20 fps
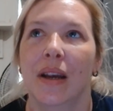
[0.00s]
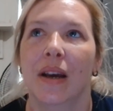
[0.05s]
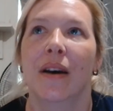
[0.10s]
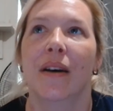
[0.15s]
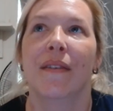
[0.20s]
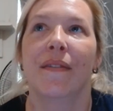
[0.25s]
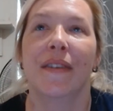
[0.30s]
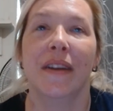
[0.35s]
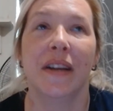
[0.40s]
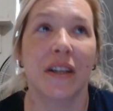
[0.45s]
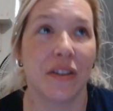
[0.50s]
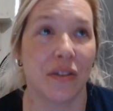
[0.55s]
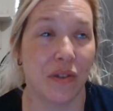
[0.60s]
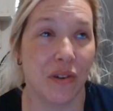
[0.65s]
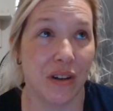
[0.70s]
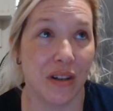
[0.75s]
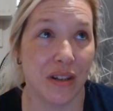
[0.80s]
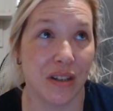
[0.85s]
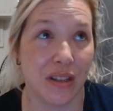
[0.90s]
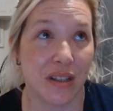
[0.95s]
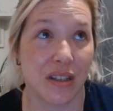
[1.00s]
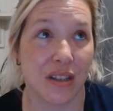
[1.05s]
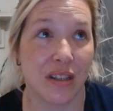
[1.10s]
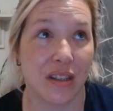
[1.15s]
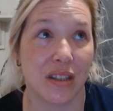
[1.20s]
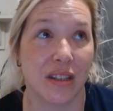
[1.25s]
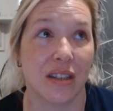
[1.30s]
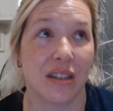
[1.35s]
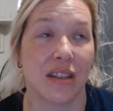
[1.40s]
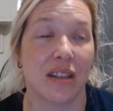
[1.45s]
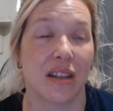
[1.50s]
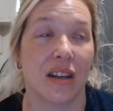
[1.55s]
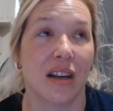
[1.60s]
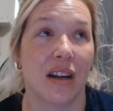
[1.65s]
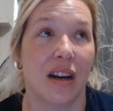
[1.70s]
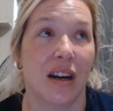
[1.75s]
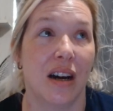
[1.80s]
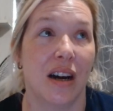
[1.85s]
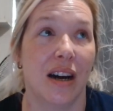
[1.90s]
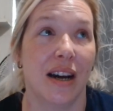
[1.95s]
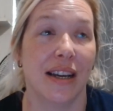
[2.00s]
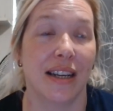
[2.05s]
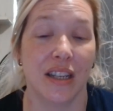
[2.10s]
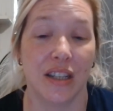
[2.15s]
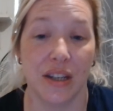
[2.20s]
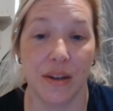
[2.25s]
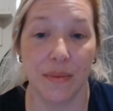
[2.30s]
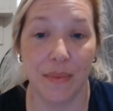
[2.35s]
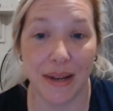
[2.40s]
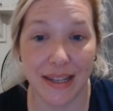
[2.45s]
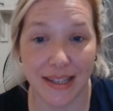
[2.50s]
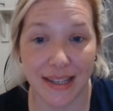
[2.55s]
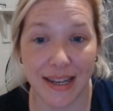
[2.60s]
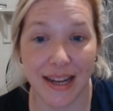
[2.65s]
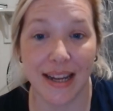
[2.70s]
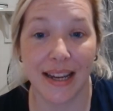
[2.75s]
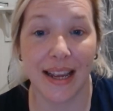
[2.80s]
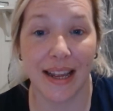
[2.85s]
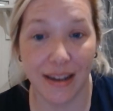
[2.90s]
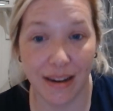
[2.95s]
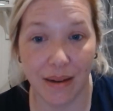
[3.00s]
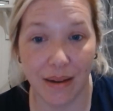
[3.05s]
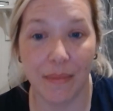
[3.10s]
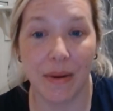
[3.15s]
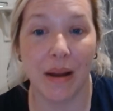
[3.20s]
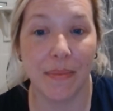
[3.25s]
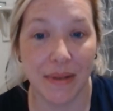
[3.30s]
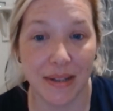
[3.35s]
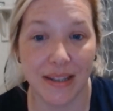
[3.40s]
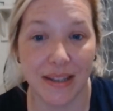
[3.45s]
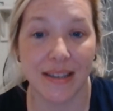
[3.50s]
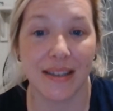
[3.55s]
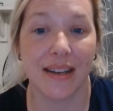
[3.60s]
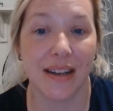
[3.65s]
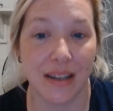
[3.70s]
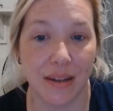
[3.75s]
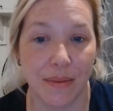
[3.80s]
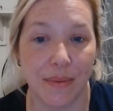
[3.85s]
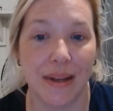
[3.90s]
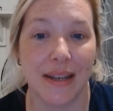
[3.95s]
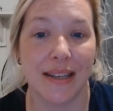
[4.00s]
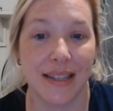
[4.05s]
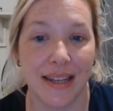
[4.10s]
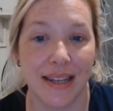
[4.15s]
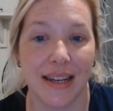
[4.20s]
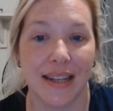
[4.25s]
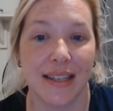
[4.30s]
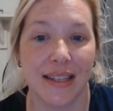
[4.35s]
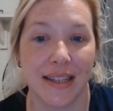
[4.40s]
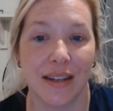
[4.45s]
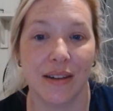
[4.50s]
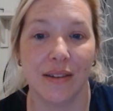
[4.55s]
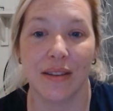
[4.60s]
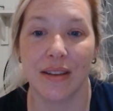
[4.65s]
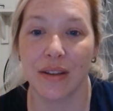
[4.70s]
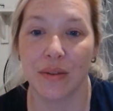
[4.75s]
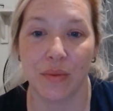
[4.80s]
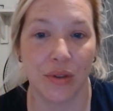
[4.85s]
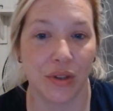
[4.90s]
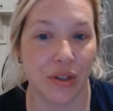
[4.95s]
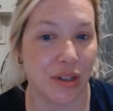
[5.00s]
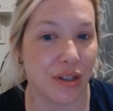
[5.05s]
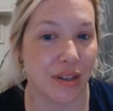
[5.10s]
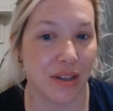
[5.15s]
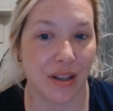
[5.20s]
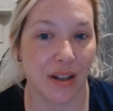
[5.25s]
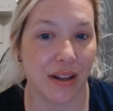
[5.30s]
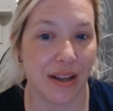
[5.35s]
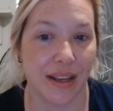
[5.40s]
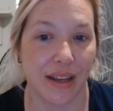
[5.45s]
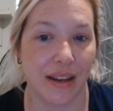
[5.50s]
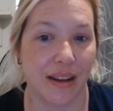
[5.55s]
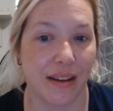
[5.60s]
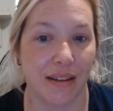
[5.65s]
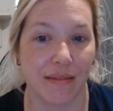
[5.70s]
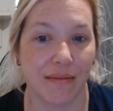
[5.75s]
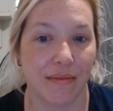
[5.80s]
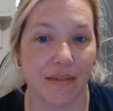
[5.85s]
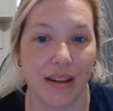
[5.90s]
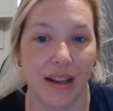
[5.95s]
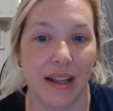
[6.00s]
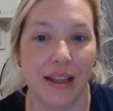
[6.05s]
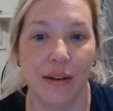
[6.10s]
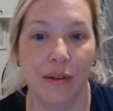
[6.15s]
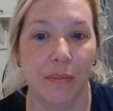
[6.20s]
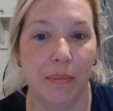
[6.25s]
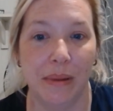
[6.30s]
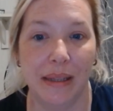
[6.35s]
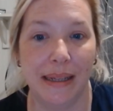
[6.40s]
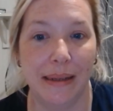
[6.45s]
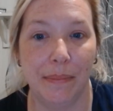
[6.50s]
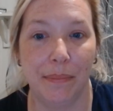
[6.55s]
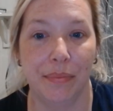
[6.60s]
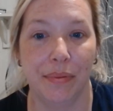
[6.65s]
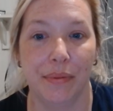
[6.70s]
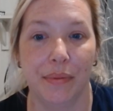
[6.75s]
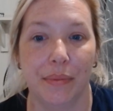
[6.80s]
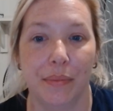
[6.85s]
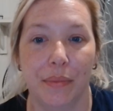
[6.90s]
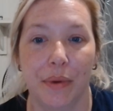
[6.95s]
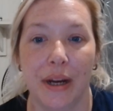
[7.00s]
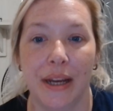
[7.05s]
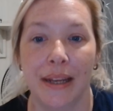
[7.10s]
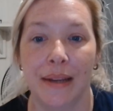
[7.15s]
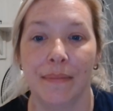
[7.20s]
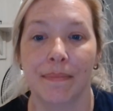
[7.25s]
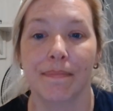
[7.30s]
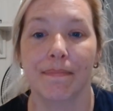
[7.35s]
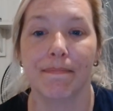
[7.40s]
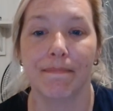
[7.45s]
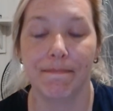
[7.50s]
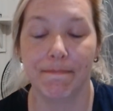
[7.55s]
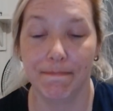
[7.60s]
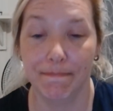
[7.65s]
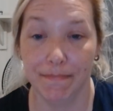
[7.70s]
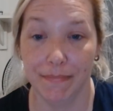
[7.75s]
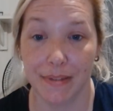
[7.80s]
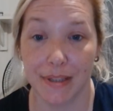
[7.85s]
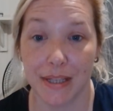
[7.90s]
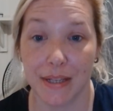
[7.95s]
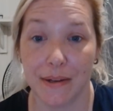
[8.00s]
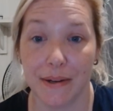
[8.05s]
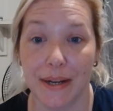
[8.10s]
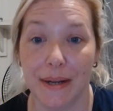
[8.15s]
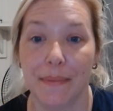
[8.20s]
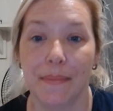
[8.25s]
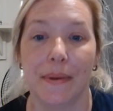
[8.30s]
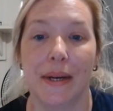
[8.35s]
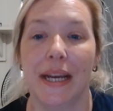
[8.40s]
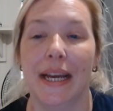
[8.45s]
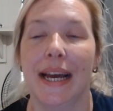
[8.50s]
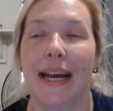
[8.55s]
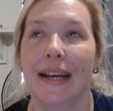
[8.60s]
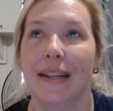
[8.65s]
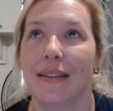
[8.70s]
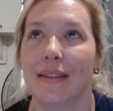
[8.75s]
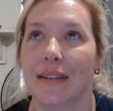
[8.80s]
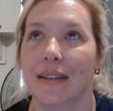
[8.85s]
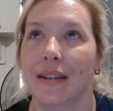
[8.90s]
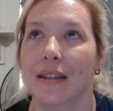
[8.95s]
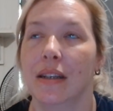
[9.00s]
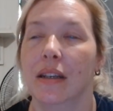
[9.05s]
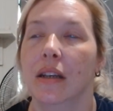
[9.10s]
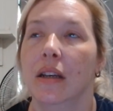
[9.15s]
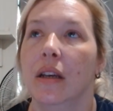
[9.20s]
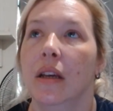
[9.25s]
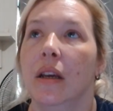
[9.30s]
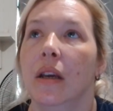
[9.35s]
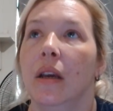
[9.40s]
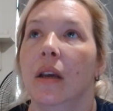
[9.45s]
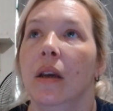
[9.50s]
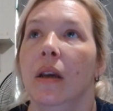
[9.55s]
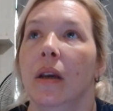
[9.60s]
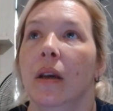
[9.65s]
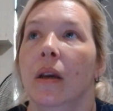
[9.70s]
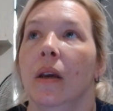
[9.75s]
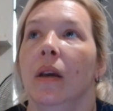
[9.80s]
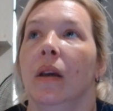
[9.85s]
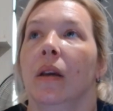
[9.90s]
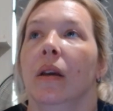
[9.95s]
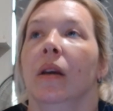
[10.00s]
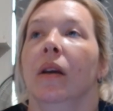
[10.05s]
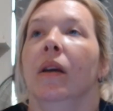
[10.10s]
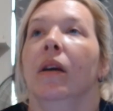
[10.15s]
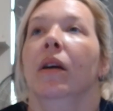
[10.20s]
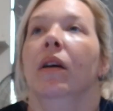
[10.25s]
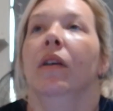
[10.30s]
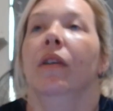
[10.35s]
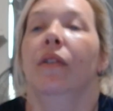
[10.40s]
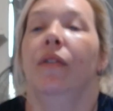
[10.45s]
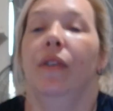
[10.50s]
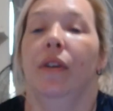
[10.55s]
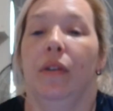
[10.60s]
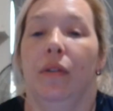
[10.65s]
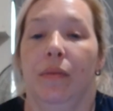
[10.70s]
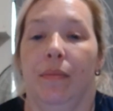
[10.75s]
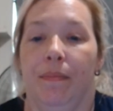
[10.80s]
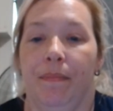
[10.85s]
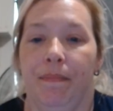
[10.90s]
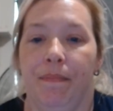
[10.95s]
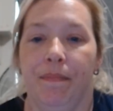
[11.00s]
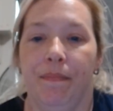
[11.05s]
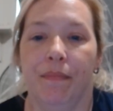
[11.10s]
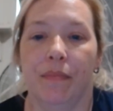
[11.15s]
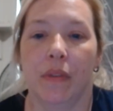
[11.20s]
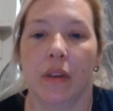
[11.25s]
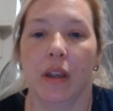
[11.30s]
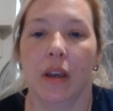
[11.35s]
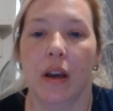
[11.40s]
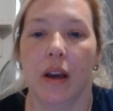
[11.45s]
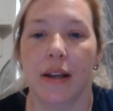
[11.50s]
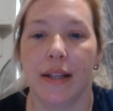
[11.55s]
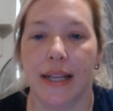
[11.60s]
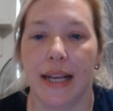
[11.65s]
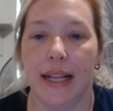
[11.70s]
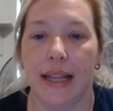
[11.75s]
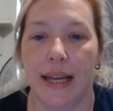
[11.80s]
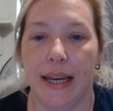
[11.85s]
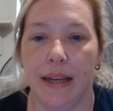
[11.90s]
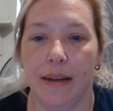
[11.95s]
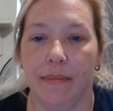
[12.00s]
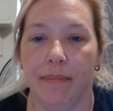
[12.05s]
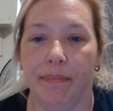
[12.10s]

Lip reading: Fingers crossed I can do Wednesday again. I'm hoping to stick to Wednesday still. This was just like a little blip. Why I had to film a day late.